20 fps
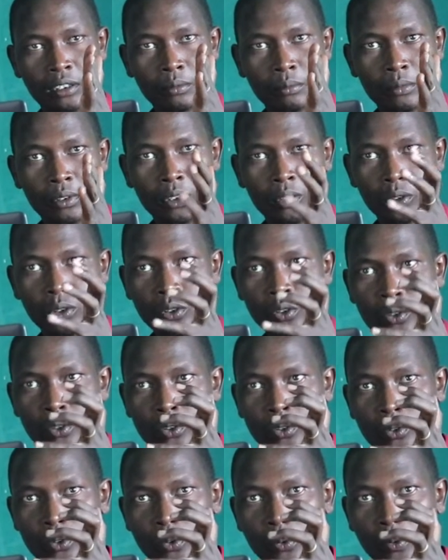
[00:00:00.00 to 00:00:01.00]

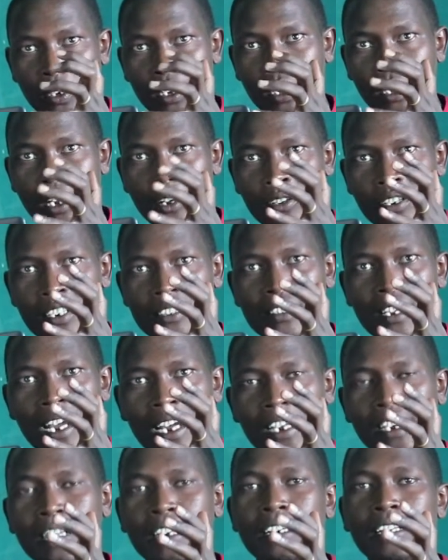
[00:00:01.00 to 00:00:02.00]
Because when a lion is
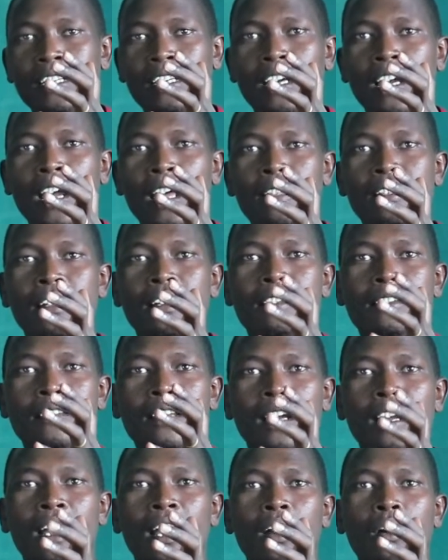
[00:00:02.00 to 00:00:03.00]
hungry and there is
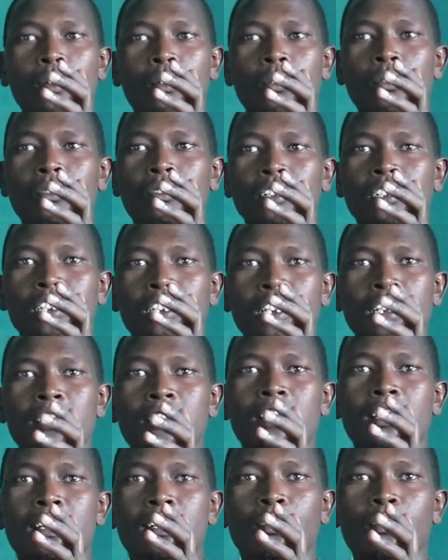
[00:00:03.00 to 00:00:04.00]
a cow
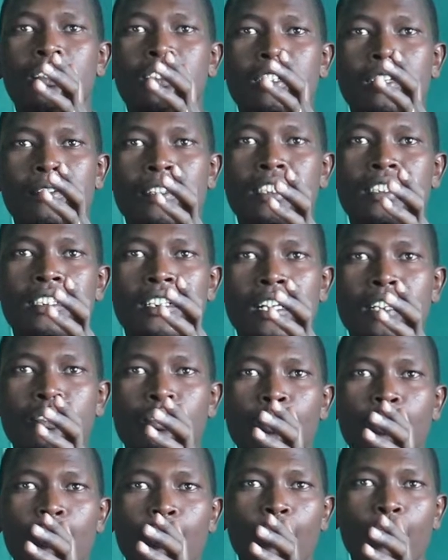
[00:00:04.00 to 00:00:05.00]
inside the conservancy, it does
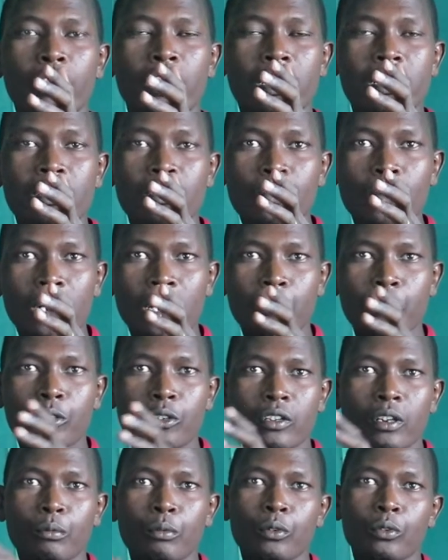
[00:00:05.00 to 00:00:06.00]
not know that this one
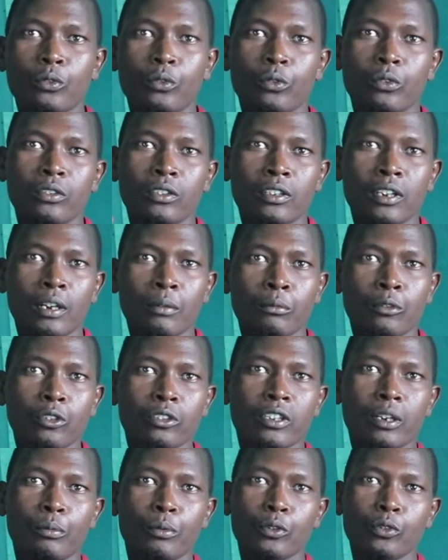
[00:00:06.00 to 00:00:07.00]
I'm not
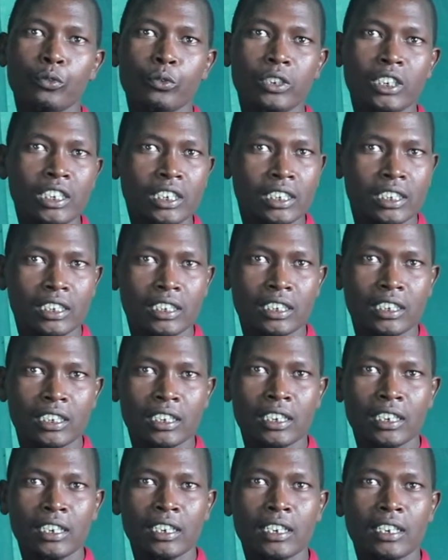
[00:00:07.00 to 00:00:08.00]
supposed to eat.
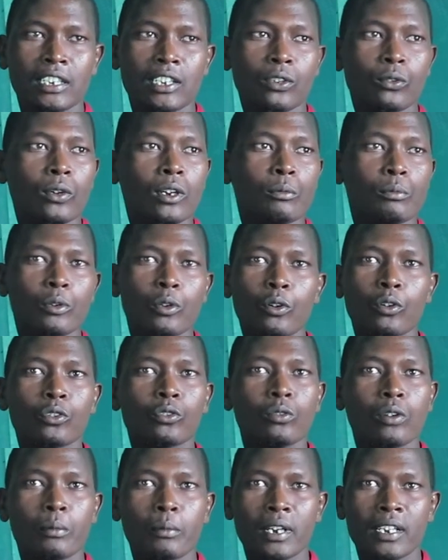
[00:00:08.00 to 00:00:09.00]
This one belongs
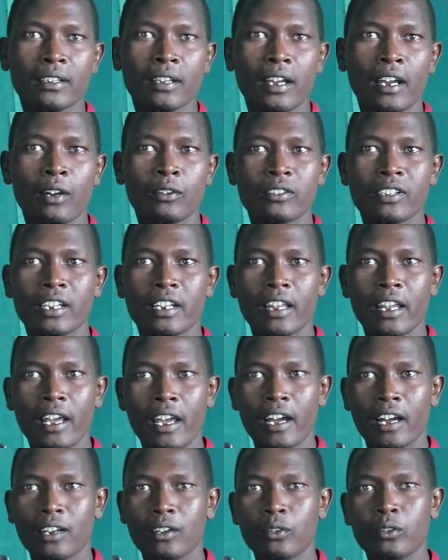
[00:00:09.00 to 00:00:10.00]
to a Maasai outside
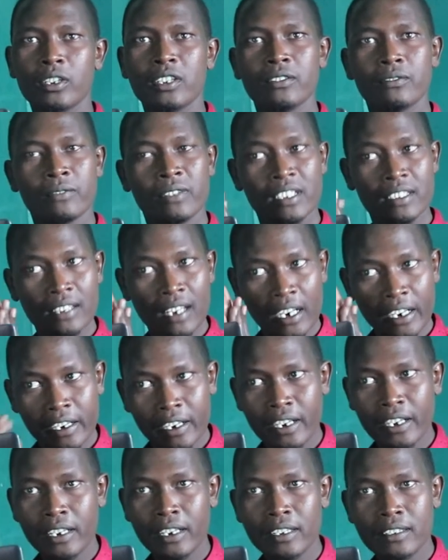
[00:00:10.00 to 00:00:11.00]
there. No, if he's
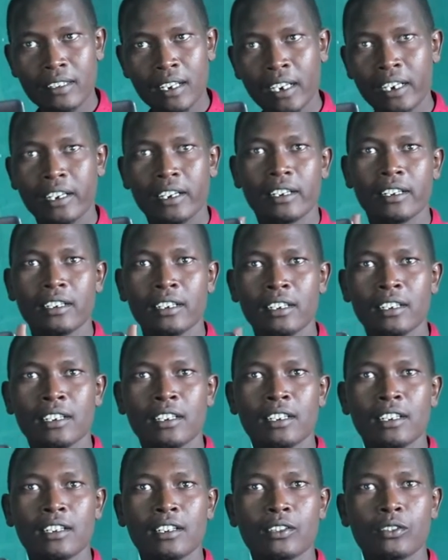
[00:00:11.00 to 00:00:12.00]
hungry, he's hungry.
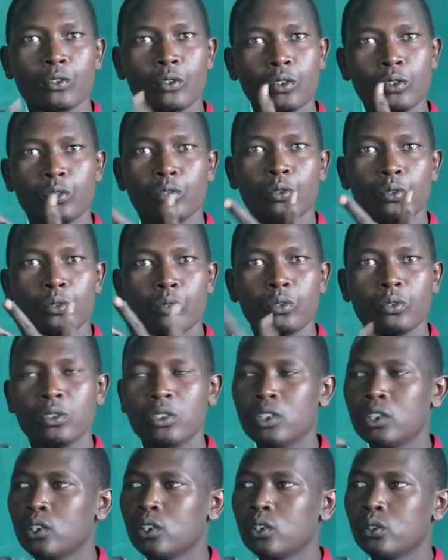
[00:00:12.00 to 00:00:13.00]
He's going to
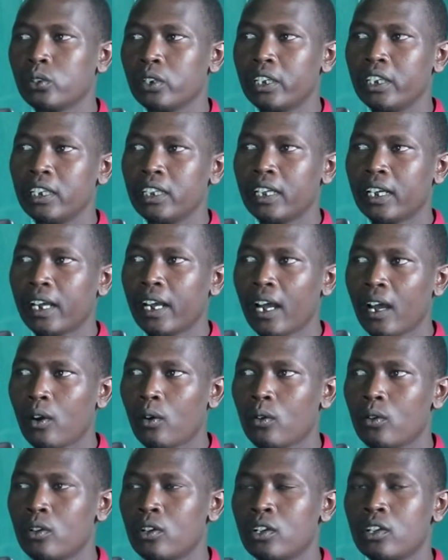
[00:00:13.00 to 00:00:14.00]
kill the
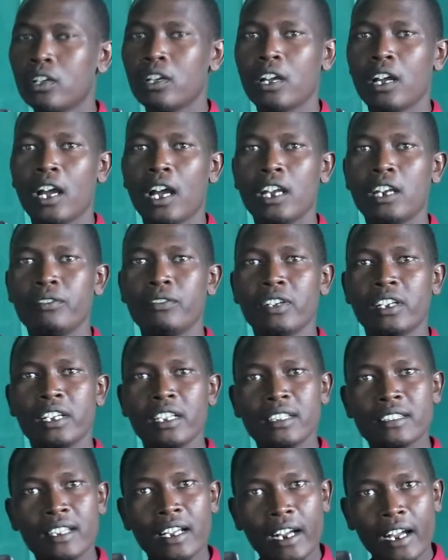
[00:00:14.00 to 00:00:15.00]
cow. And if he
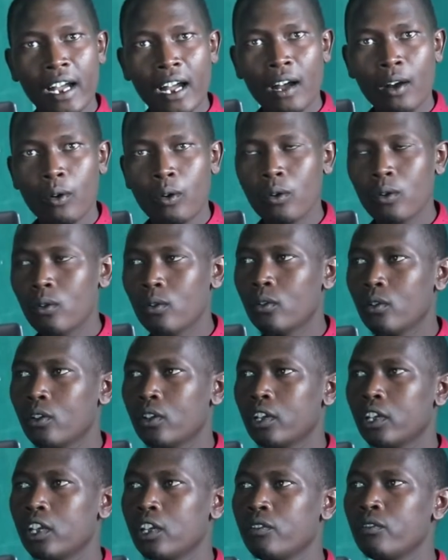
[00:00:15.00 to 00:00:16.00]
kills the cow,
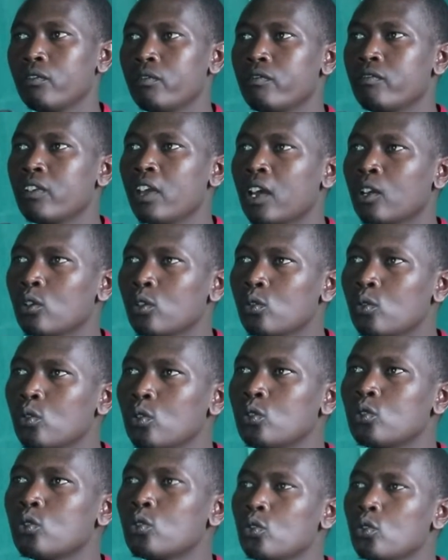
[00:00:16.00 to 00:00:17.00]
if we are not
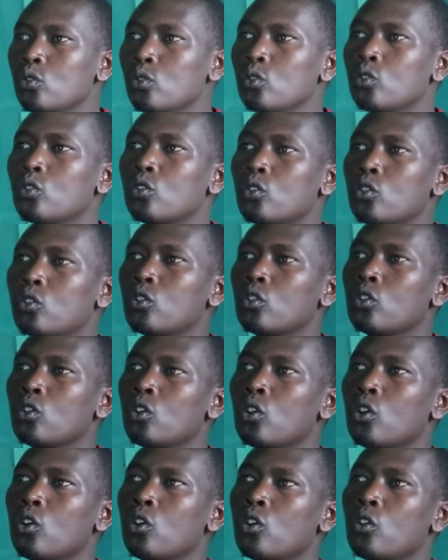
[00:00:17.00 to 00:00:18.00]
going to look
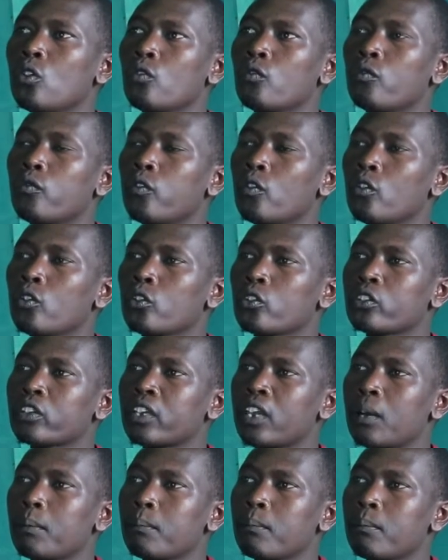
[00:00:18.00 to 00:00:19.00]
for
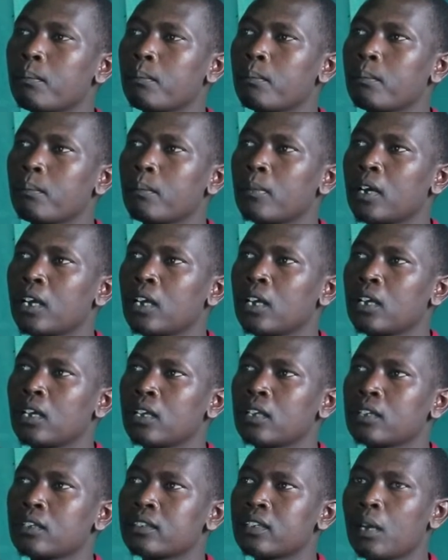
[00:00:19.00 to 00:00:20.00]
some
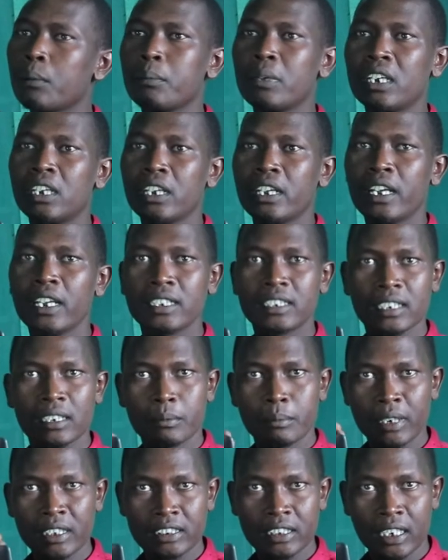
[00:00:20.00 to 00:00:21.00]
some mitigation
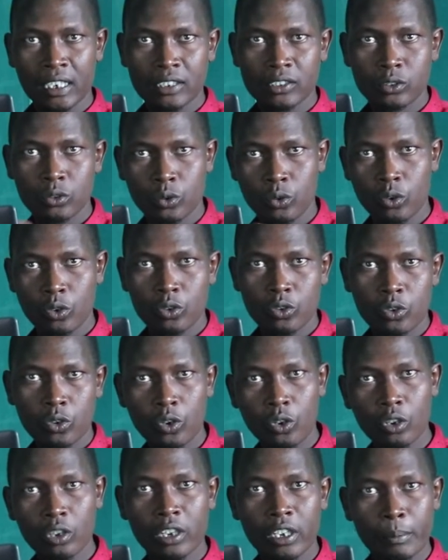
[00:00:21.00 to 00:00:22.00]
measures to
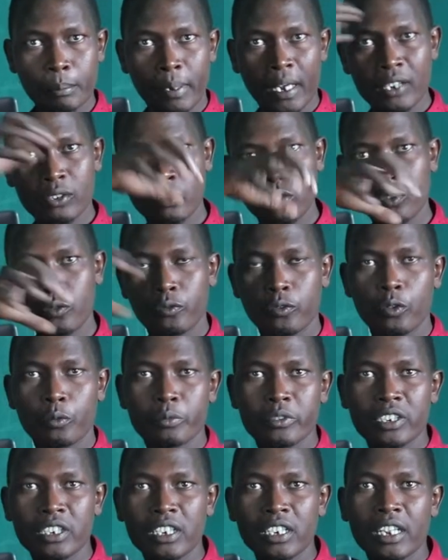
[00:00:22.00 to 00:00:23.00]
control the person from
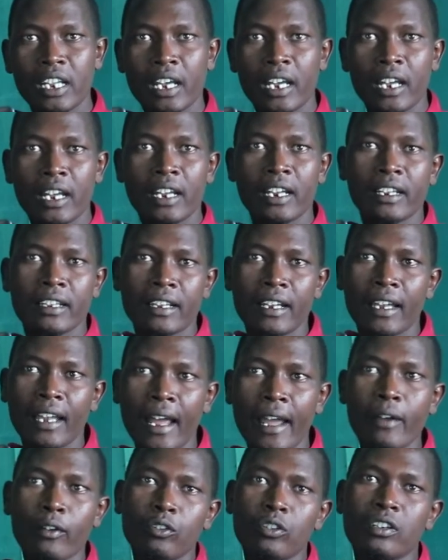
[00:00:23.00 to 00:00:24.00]
seeing the
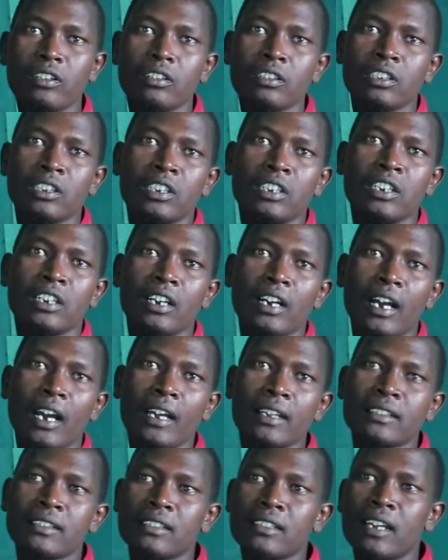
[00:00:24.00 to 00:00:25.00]
lion
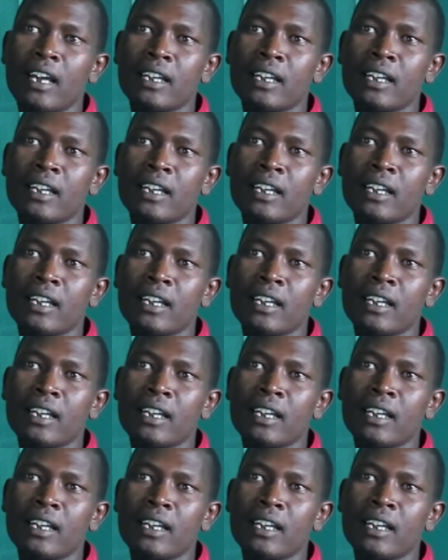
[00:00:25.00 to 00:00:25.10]
as